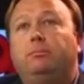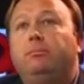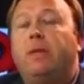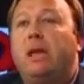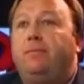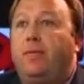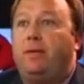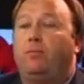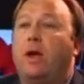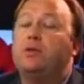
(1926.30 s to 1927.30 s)
they've
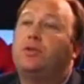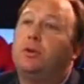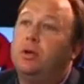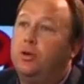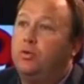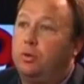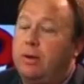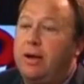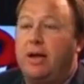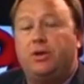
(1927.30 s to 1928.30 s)
registered unusual
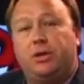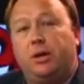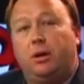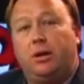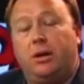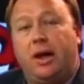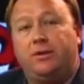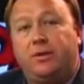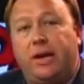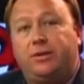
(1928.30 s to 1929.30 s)
radiation here in the United States.